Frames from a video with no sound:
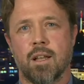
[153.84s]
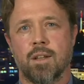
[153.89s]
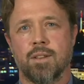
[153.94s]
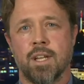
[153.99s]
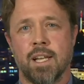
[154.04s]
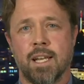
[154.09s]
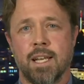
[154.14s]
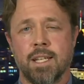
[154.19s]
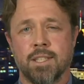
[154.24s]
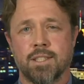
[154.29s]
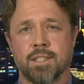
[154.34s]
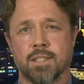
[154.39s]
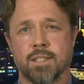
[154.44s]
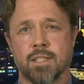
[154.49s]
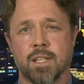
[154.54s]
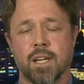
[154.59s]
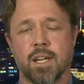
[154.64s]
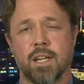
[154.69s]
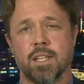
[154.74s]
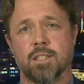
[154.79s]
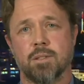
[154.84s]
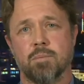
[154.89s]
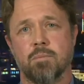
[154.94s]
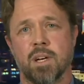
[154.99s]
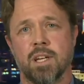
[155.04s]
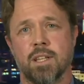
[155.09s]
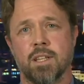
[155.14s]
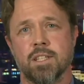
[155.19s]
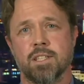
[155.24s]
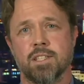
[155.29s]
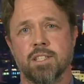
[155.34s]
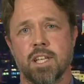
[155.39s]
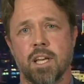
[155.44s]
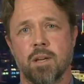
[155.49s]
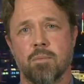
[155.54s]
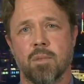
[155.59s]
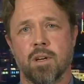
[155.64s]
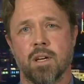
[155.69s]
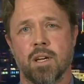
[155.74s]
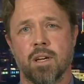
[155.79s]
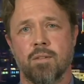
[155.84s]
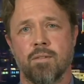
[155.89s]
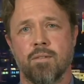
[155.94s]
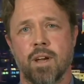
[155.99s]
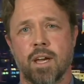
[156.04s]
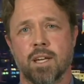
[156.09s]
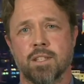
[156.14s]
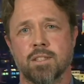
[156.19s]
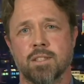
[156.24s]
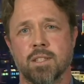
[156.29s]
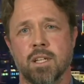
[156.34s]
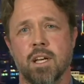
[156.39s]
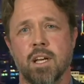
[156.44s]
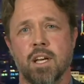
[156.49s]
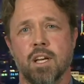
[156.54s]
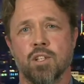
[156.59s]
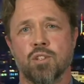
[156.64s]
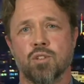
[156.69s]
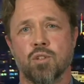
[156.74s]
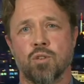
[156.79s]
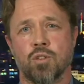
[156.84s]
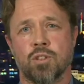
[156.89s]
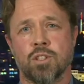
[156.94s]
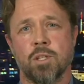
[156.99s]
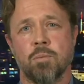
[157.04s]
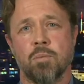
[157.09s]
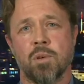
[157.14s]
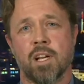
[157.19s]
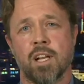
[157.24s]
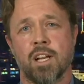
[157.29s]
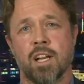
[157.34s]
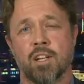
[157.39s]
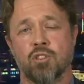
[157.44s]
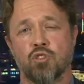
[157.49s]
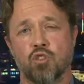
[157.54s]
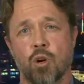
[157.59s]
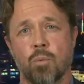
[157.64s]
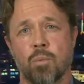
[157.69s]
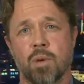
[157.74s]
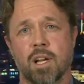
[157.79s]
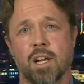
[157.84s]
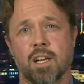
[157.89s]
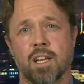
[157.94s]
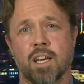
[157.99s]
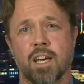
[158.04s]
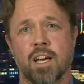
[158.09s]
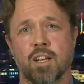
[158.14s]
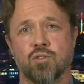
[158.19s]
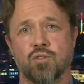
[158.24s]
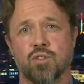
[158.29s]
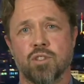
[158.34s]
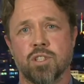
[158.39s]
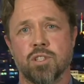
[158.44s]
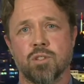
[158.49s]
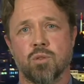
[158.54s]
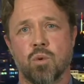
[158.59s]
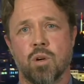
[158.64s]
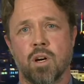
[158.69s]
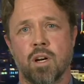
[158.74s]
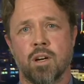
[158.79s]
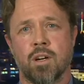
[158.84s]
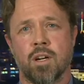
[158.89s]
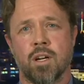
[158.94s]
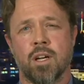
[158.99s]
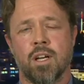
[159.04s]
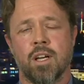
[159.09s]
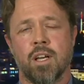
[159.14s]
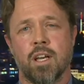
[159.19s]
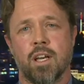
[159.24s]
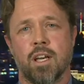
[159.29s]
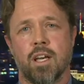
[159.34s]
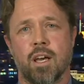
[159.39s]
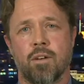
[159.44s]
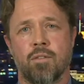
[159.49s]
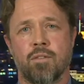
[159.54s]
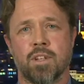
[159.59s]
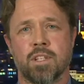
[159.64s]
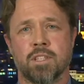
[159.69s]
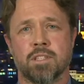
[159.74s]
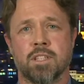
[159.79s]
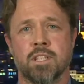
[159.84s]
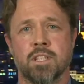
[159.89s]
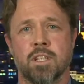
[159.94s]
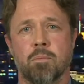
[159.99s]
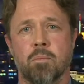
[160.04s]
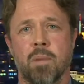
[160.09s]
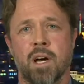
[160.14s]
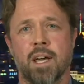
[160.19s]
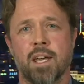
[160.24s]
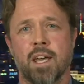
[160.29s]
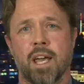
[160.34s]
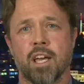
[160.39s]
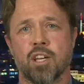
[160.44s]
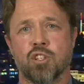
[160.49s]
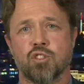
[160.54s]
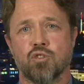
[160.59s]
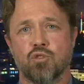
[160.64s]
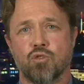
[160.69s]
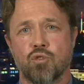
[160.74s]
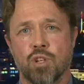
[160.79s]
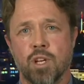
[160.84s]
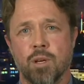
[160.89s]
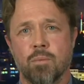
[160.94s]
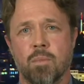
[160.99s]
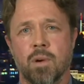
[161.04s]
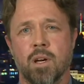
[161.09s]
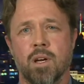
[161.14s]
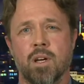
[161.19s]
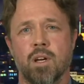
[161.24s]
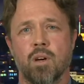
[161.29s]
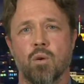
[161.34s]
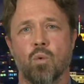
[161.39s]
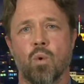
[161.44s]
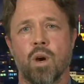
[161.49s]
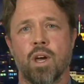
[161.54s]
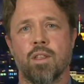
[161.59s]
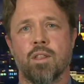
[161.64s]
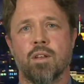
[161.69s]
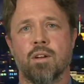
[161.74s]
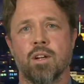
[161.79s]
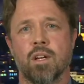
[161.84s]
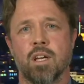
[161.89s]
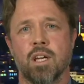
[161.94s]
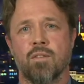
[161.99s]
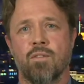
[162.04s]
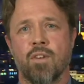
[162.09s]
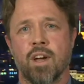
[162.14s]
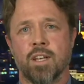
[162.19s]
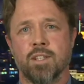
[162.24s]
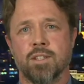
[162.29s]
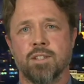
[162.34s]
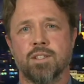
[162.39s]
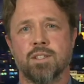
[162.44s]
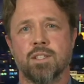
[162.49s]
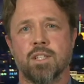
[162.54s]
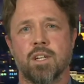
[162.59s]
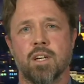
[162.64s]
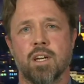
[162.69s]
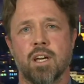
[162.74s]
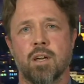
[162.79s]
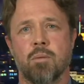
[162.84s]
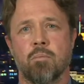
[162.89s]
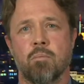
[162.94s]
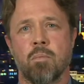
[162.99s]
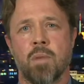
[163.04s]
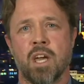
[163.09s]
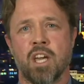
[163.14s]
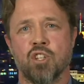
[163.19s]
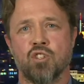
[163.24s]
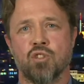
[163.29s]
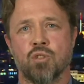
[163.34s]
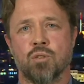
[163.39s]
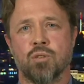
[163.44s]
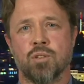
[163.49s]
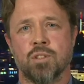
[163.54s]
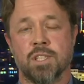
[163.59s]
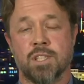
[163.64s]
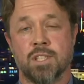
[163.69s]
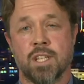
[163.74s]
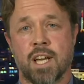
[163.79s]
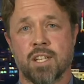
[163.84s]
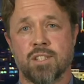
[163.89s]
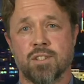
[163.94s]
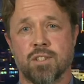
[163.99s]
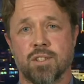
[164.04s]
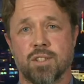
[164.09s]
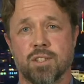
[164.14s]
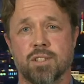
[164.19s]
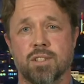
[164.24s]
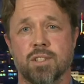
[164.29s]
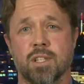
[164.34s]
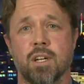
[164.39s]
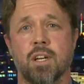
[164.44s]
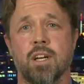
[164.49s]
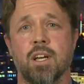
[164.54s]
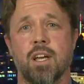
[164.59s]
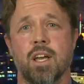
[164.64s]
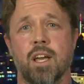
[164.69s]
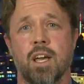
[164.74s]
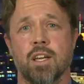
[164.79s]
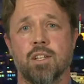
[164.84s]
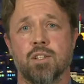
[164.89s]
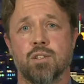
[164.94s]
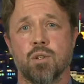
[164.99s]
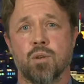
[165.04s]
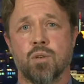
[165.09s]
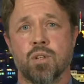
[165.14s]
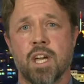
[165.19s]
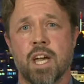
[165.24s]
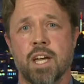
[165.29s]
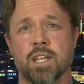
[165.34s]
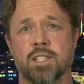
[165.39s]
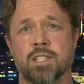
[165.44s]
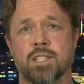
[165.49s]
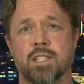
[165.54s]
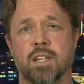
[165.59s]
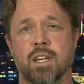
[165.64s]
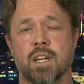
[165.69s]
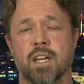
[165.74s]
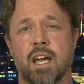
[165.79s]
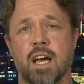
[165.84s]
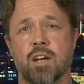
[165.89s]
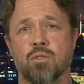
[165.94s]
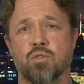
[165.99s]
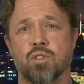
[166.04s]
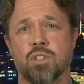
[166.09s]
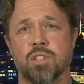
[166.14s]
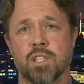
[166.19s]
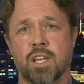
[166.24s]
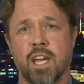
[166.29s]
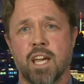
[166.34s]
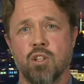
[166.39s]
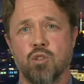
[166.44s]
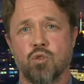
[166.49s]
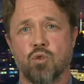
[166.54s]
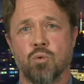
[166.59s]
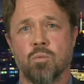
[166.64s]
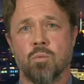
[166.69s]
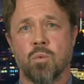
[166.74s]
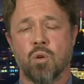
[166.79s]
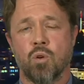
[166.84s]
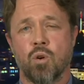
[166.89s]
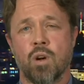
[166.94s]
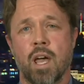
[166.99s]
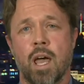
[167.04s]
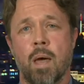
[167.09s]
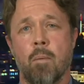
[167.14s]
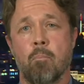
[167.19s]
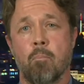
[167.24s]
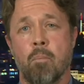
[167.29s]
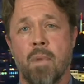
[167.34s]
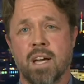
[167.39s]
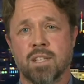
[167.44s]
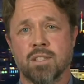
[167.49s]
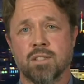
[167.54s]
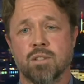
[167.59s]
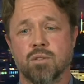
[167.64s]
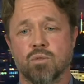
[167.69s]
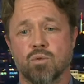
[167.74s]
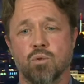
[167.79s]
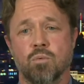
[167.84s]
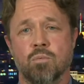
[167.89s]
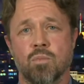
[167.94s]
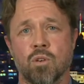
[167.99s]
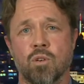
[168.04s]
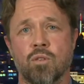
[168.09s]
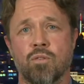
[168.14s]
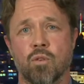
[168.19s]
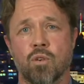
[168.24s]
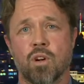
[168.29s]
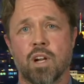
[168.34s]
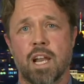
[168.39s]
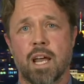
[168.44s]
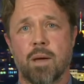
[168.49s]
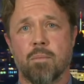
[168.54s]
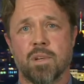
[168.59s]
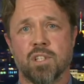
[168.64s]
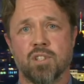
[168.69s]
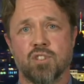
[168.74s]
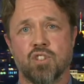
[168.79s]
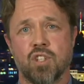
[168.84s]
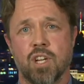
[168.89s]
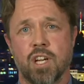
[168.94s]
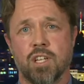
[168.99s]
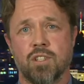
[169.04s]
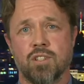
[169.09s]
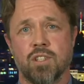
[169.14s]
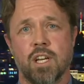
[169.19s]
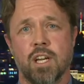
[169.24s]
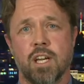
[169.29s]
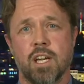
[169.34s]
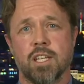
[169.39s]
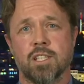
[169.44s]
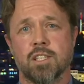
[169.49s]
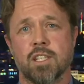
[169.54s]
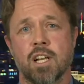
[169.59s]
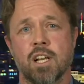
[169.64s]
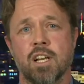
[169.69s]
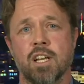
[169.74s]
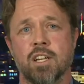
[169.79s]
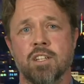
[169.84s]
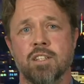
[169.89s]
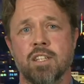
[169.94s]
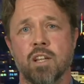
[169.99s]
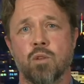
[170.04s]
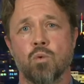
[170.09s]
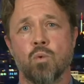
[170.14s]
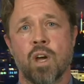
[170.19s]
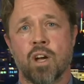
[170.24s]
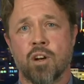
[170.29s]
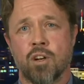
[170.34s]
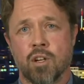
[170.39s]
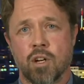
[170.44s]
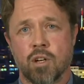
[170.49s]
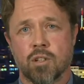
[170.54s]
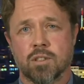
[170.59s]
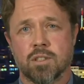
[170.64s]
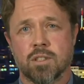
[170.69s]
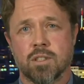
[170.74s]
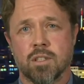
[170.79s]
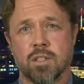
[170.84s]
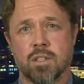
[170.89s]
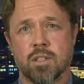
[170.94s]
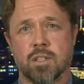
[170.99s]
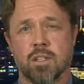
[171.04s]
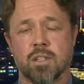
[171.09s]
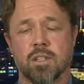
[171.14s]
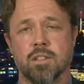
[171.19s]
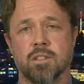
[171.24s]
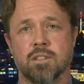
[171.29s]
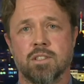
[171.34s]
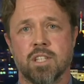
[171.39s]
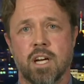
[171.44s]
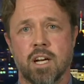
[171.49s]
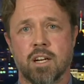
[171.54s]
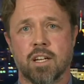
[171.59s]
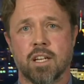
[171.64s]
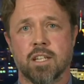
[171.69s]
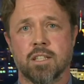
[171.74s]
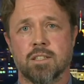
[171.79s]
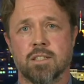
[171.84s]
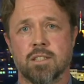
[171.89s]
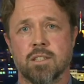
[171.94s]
the least hit by the same effects. So typically are tropical countries who are affected by extreme weather events and major disasters. Mm-hmm. And so yes, countries can do more and must do more for climate change. It's clear that we are not in target,